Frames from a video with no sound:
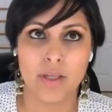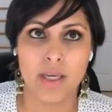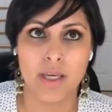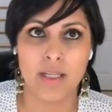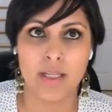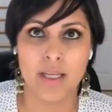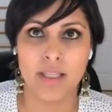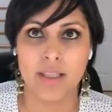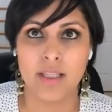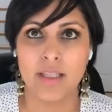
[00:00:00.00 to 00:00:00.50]

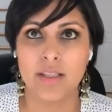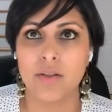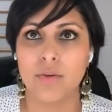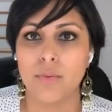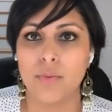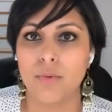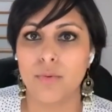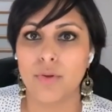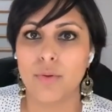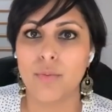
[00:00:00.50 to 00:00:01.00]
And I think
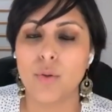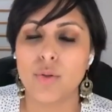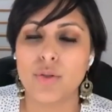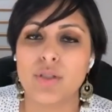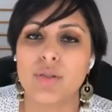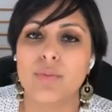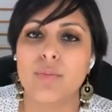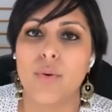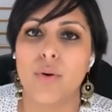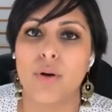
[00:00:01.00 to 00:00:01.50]
the
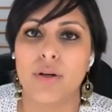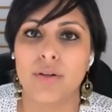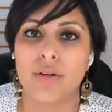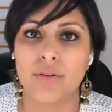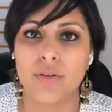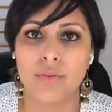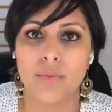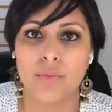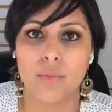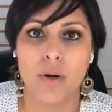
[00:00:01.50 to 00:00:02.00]
most
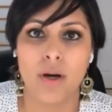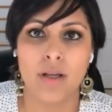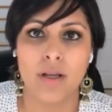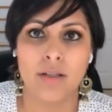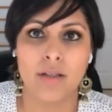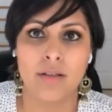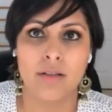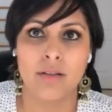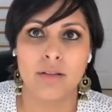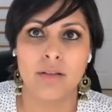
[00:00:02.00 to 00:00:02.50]
important
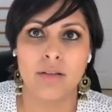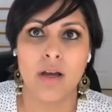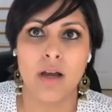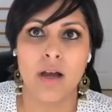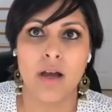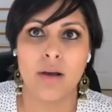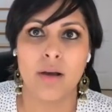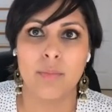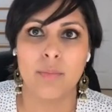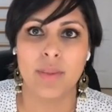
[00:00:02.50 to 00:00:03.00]
one
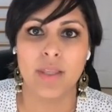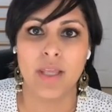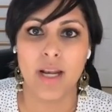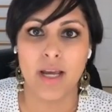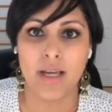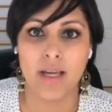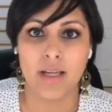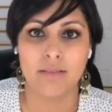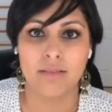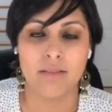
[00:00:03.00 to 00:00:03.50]
that
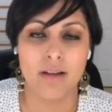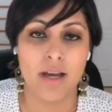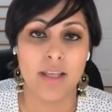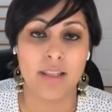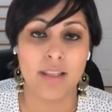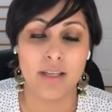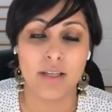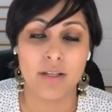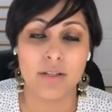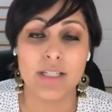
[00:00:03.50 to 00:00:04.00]
I
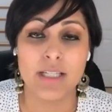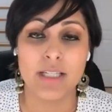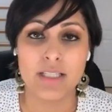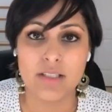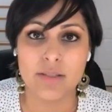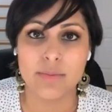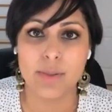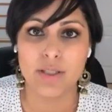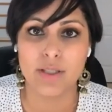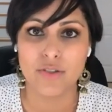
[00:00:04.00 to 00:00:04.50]
think
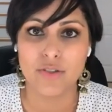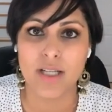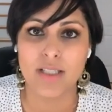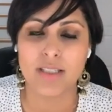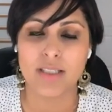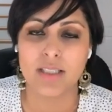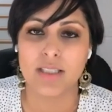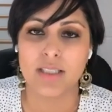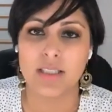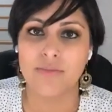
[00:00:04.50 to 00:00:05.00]
needs to be
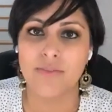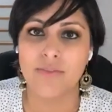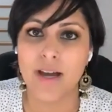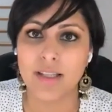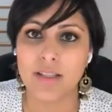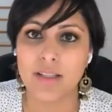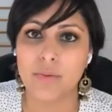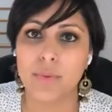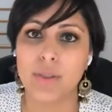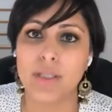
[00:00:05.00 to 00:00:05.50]
addressed is the
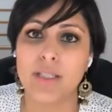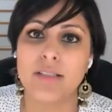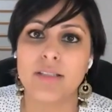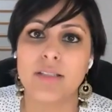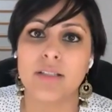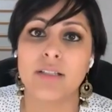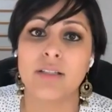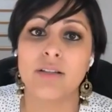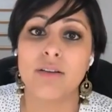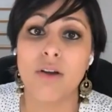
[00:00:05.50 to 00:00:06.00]
fact that we need
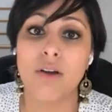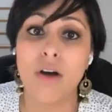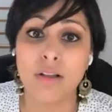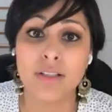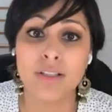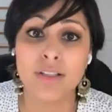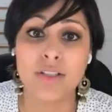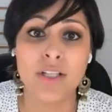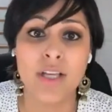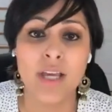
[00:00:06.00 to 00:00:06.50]
to
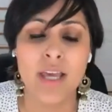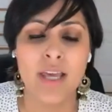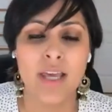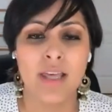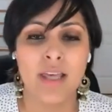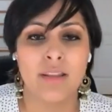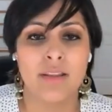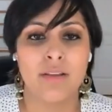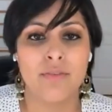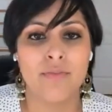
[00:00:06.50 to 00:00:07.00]
acknowledge
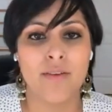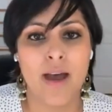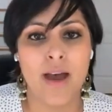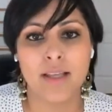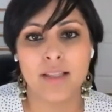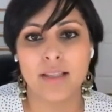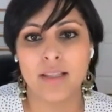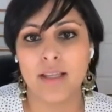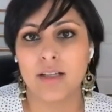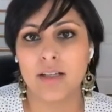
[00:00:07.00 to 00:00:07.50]
the
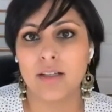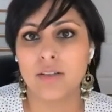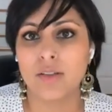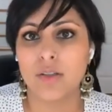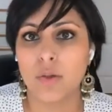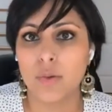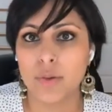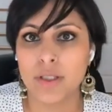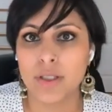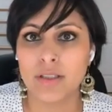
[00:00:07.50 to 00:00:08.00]
fact that
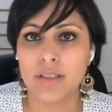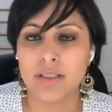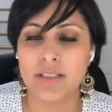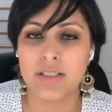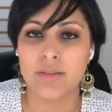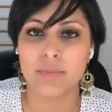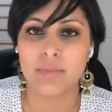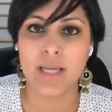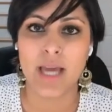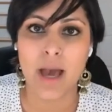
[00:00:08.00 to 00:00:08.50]

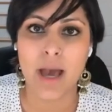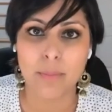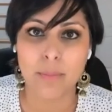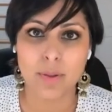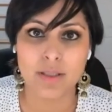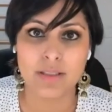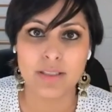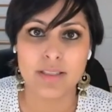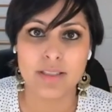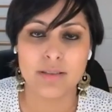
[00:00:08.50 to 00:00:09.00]
colonialism,
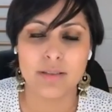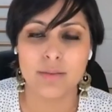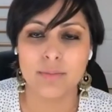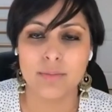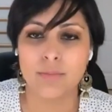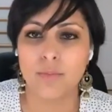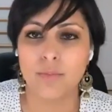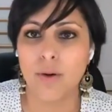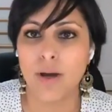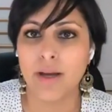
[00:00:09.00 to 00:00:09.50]

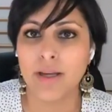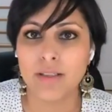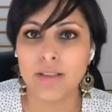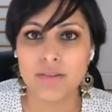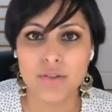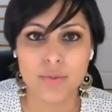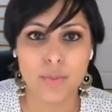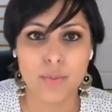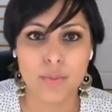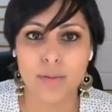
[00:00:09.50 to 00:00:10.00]
capitalism,
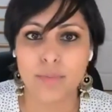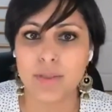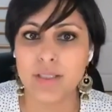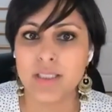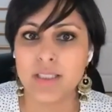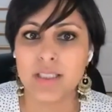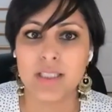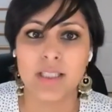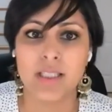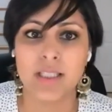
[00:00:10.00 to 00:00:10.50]
white
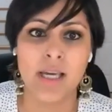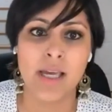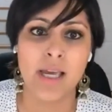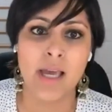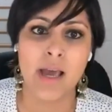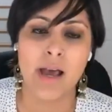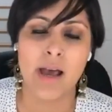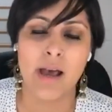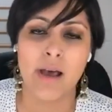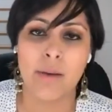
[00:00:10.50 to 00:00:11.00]
supremacy,
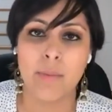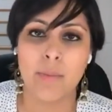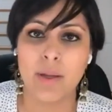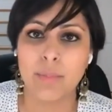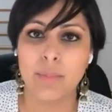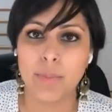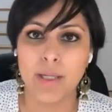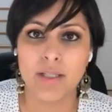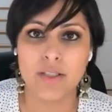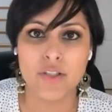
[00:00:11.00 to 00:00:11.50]

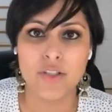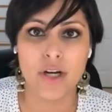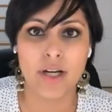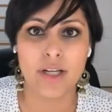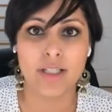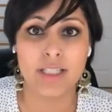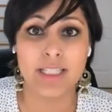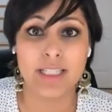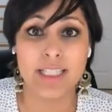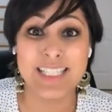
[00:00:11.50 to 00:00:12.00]
and
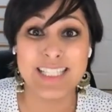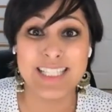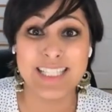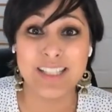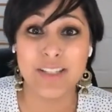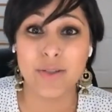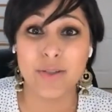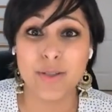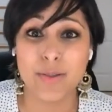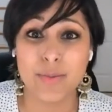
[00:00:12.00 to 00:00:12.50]
patriarchy
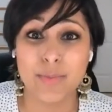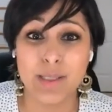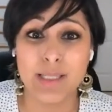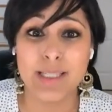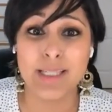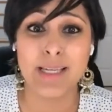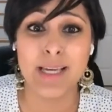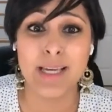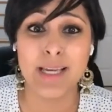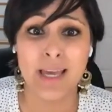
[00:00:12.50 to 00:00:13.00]
continue to
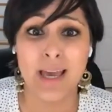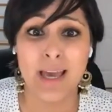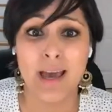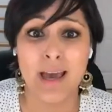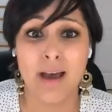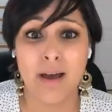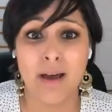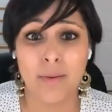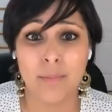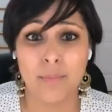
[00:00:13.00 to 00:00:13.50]
be
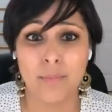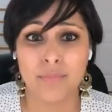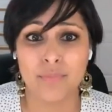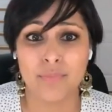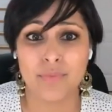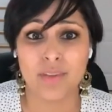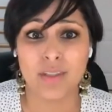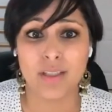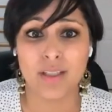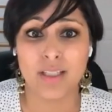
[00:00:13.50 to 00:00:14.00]

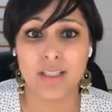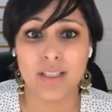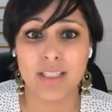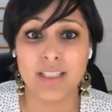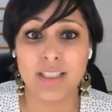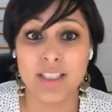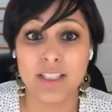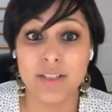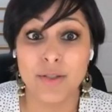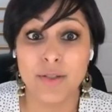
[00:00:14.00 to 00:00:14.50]

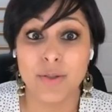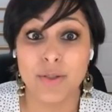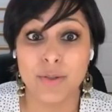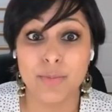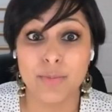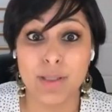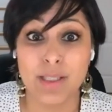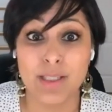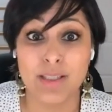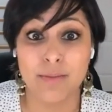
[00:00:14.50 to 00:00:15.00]

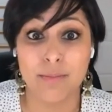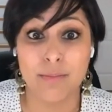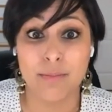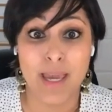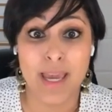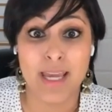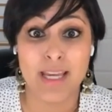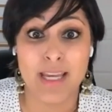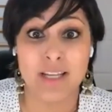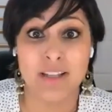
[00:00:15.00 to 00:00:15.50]
the
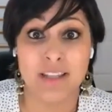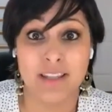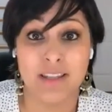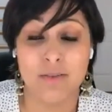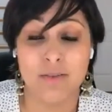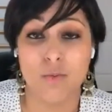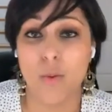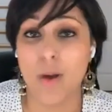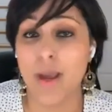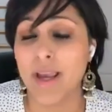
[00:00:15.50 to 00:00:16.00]
main
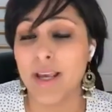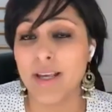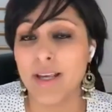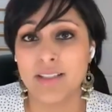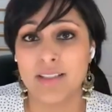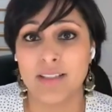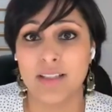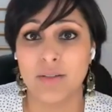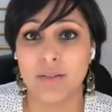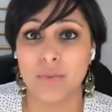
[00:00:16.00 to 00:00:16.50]

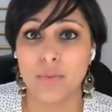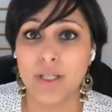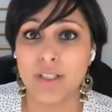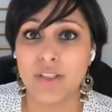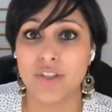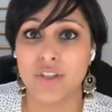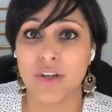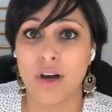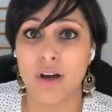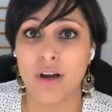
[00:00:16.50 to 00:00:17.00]
ways in
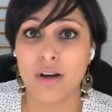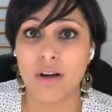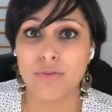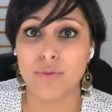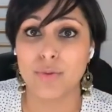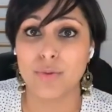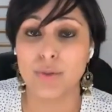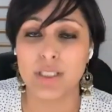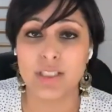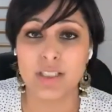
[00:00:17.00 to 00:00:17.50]
which our
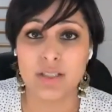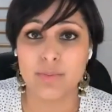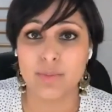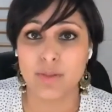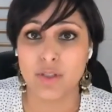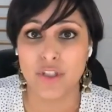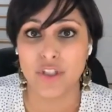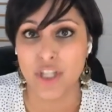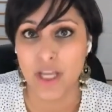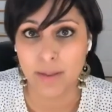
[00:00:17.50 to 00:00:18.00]
food
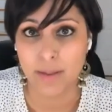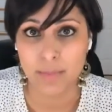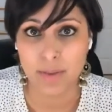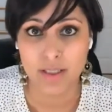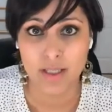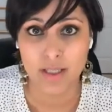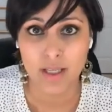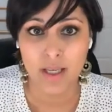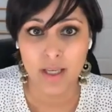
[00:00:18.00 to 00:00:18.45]
systems are shaped.